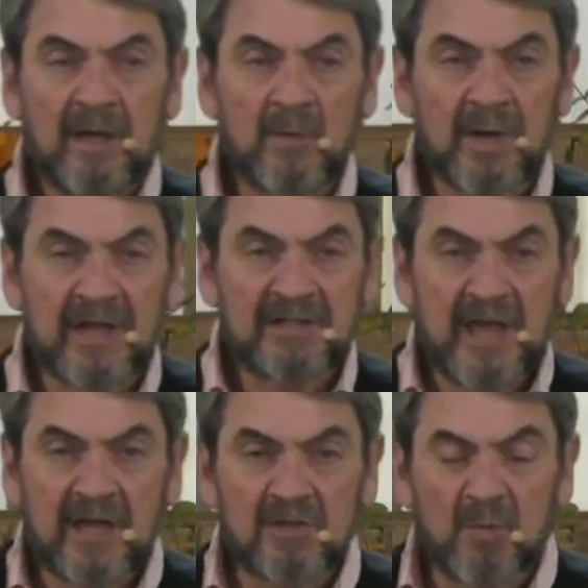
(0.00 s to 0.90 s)
He will lay his
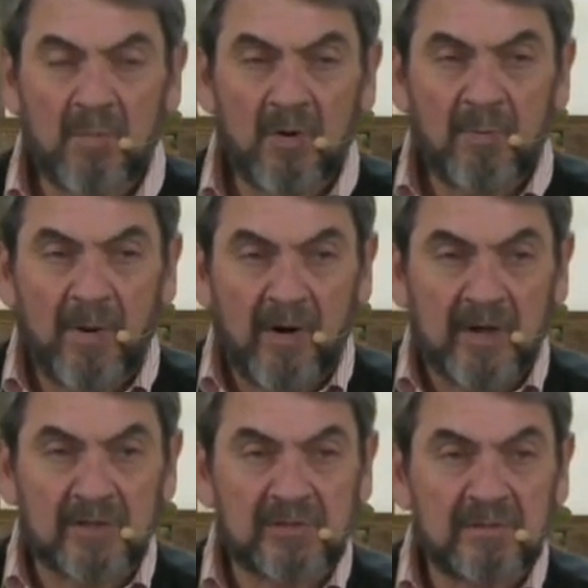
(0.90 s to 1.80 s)
hands on both
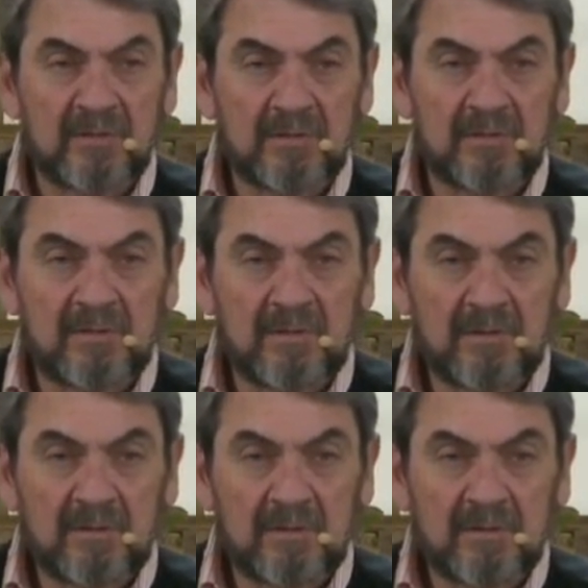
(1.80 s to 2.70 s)
parties
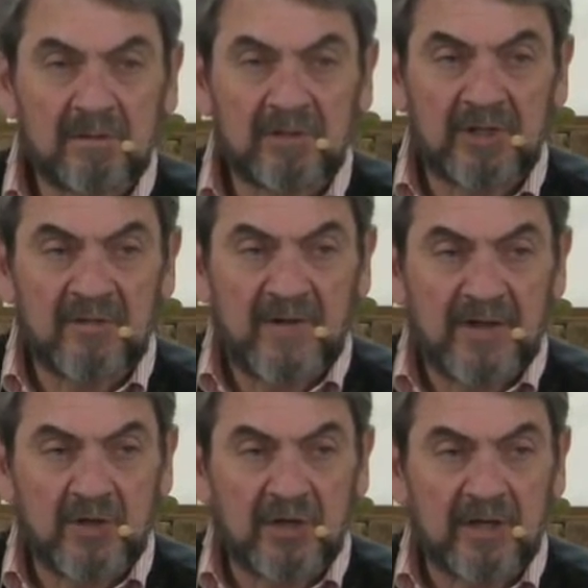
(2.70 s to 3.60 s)
to
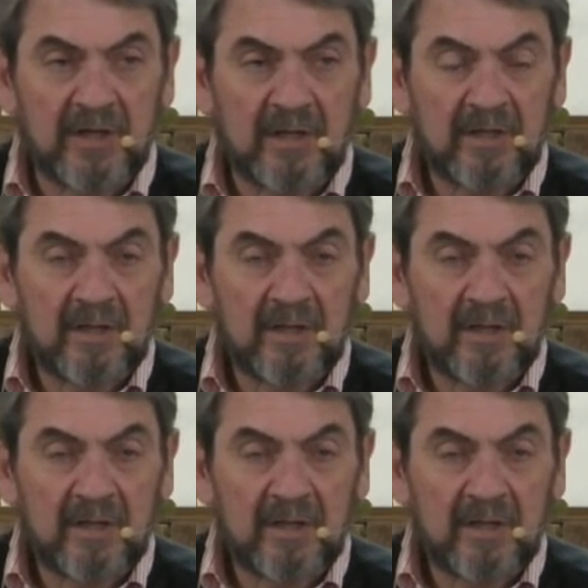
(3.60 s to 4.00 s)
signify unity.